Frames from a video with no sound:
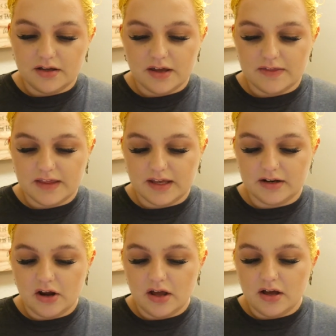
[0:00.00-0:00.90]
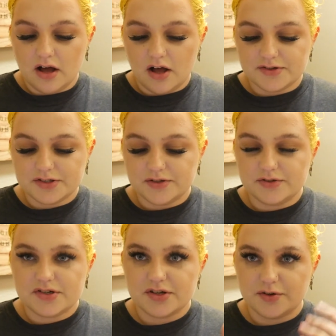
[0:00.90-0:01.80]
And then also
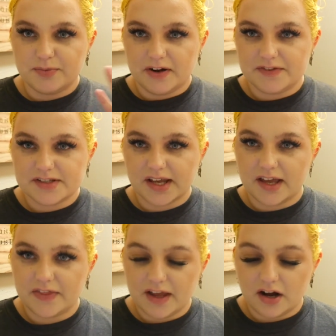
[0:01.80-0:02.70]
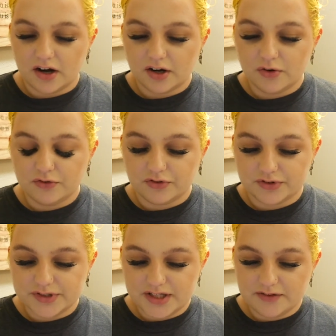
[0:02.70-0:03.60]
to preface again, they are a
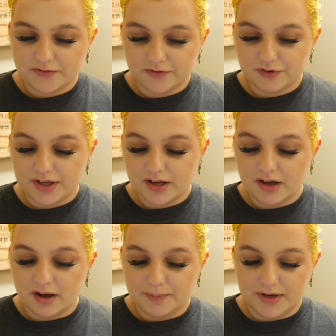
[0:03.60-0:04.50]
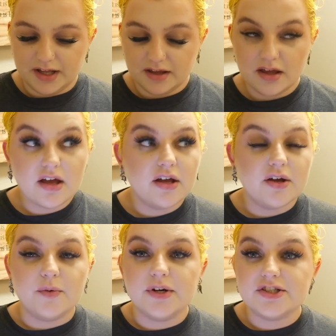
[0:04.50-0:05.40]
cruelty-free company,
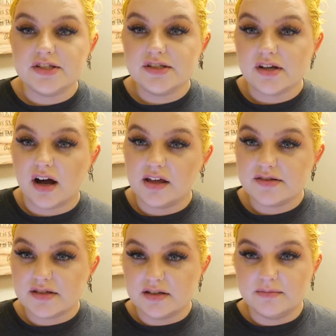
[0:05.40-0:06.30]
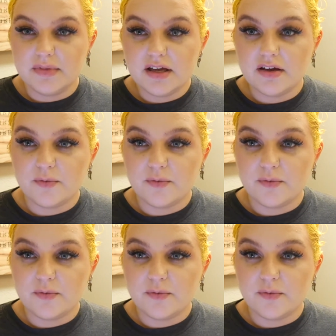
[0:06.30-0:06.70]
which is awesome.